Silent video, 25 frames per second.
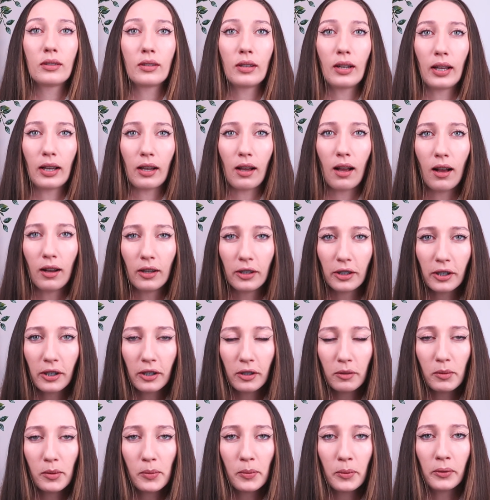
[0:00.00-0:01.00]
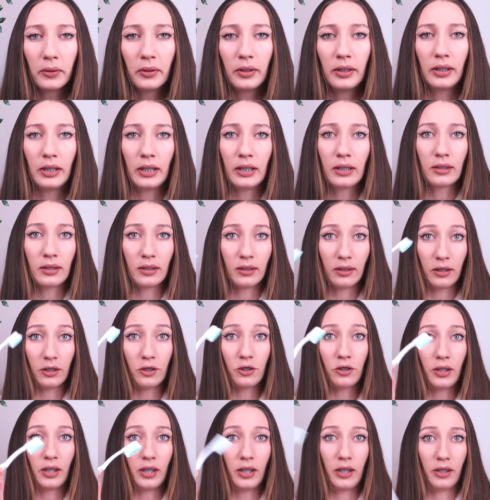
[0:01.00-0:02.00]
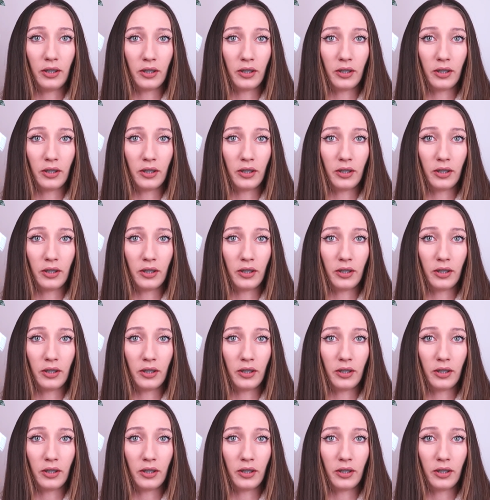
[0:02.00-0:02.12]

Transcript: So all you're gonna be putting in this is literally